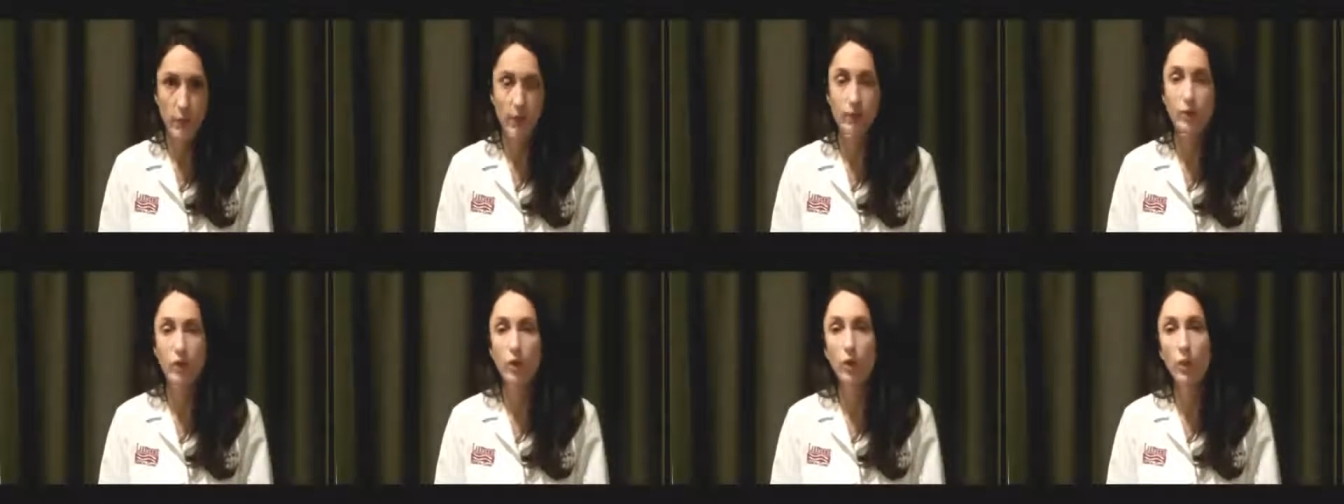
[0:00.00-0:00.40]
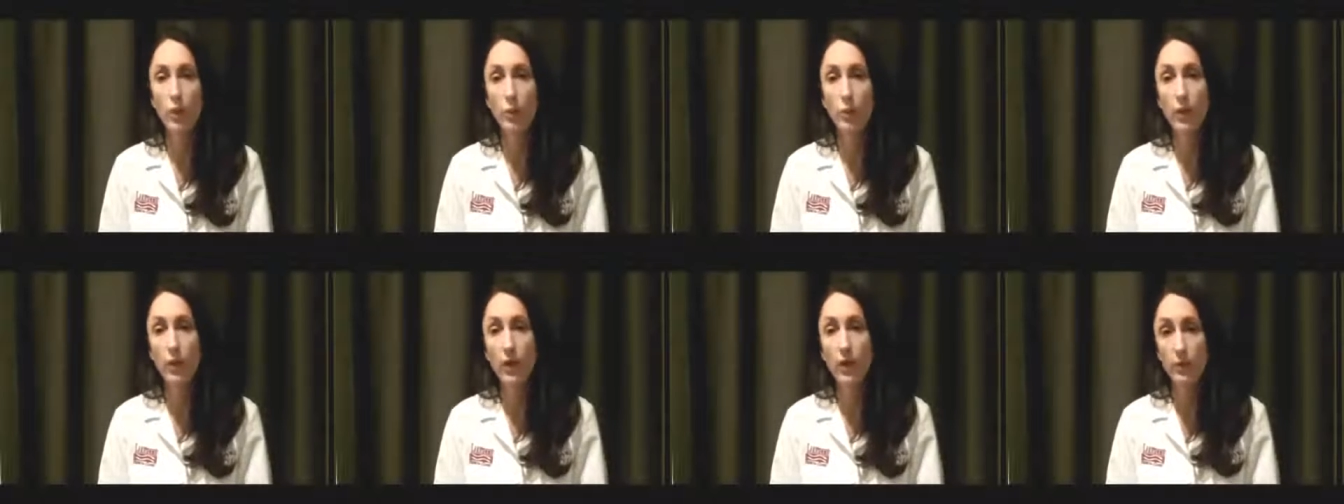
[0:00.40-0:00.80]
And while no
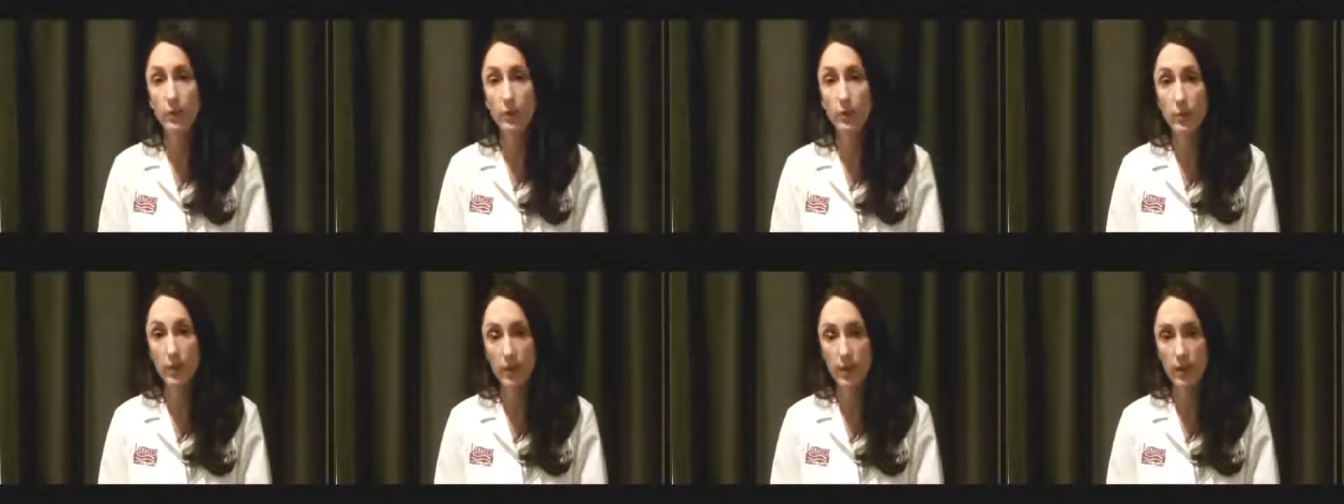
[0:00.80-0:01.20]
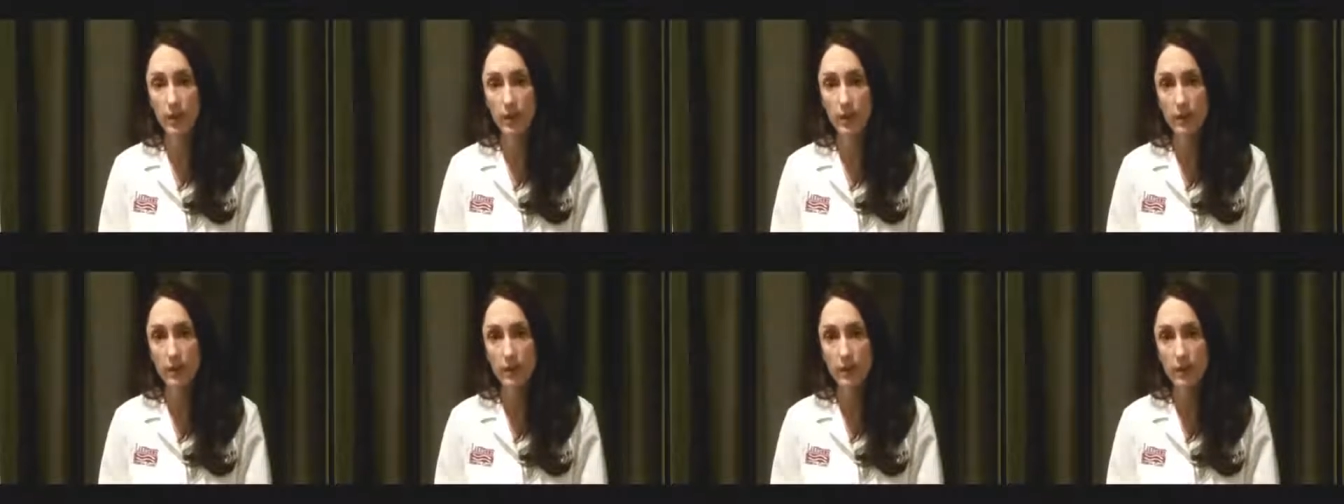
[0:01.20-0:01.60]
prolapse
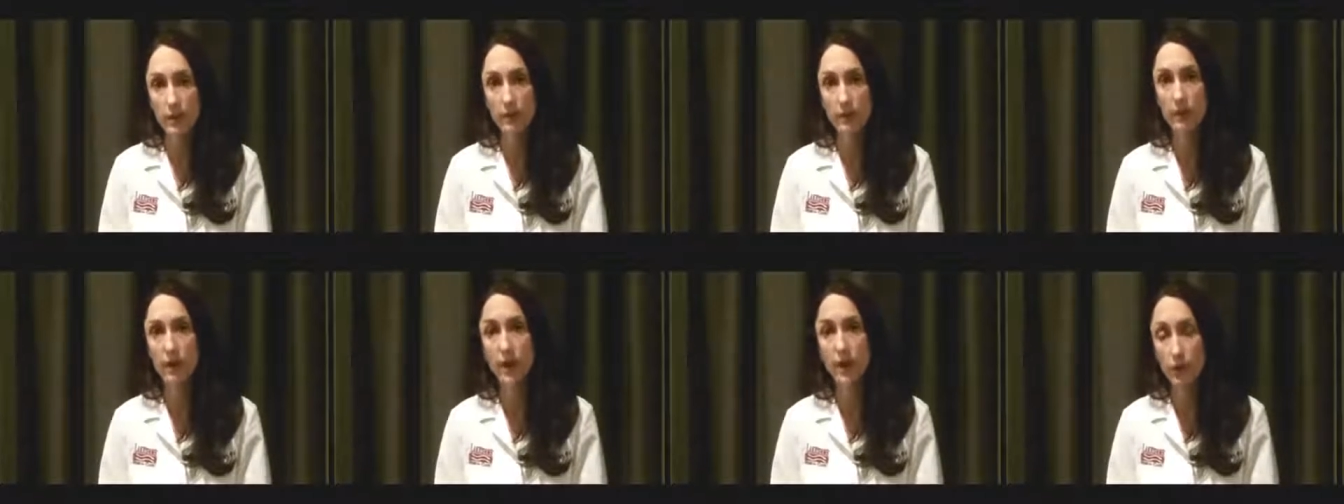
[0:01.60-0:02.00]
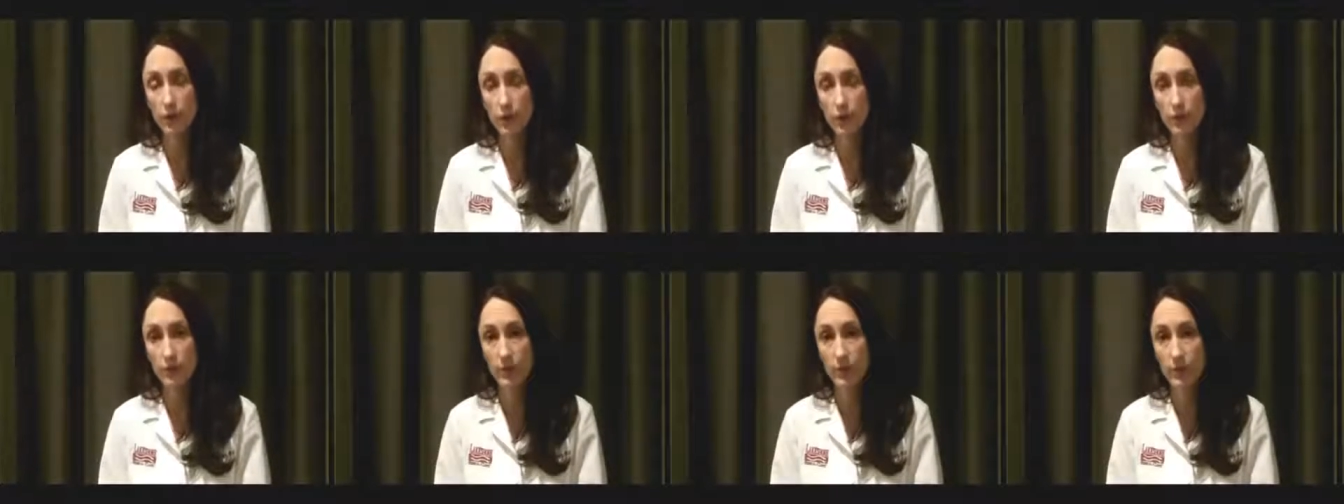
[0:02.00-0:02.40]
repair is
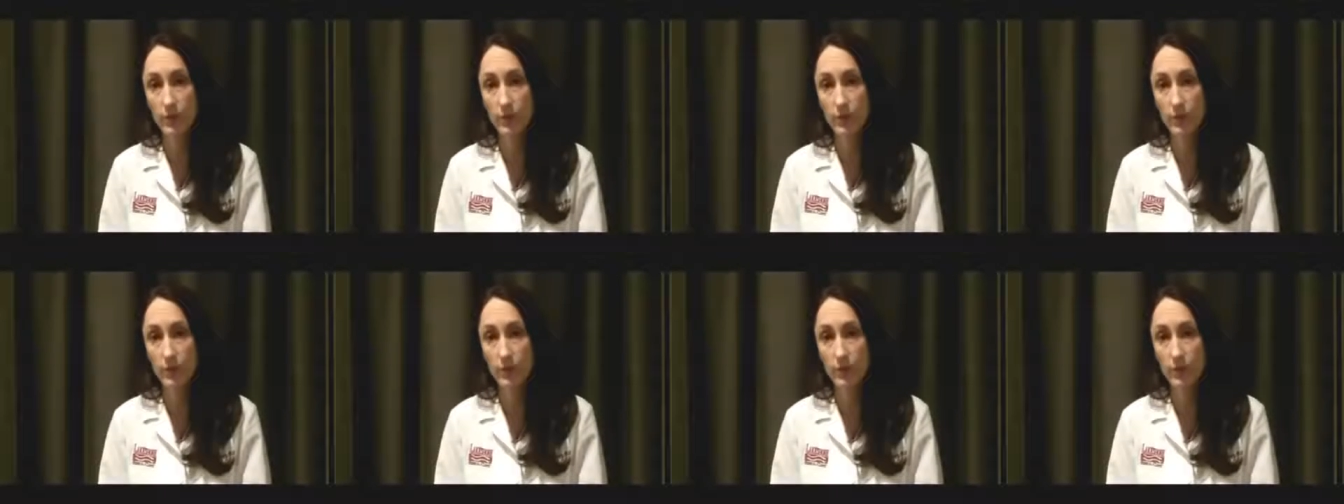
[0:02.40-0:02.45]
100%,